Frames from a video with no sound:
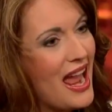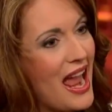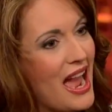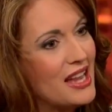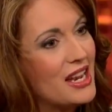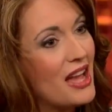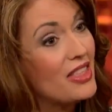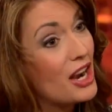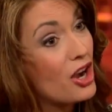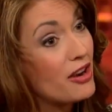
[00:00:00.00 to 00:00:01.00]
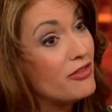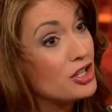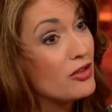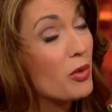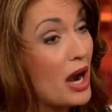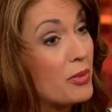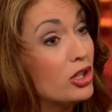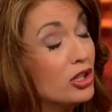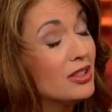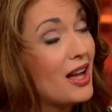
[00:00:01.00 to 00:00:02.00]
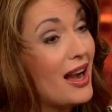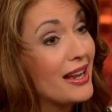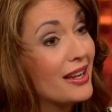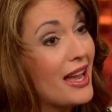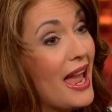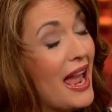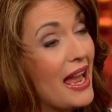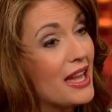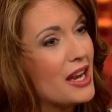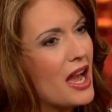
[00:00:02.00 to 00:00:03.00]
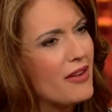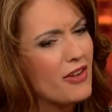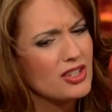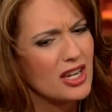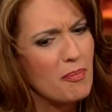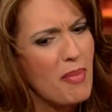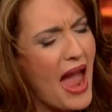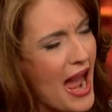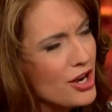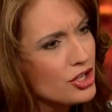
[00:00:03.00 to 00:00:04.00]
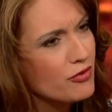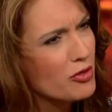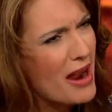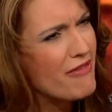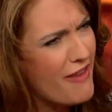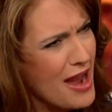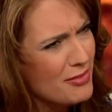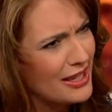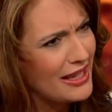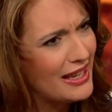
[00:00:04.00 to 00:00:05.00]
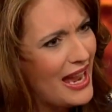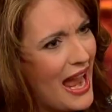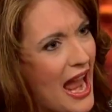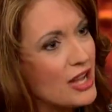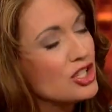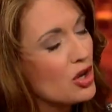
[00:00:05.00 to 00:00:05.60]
And then I got a vision of what I would look like, and I felt a compassion for my family. And